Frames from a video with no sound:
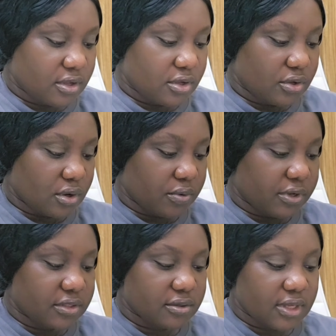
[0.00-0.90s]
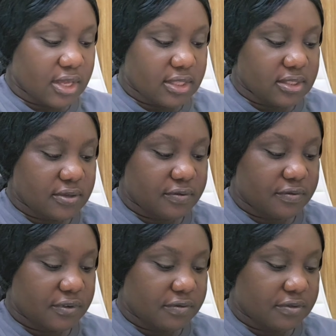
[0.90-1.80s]
you're going to get
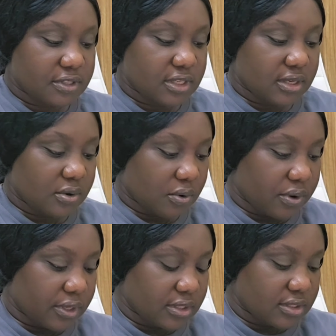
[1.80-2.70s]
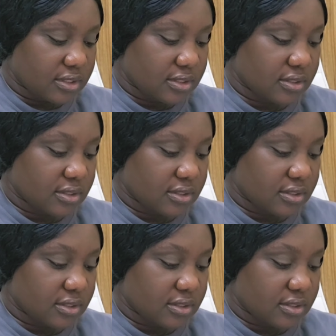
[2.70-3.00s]
50 coins.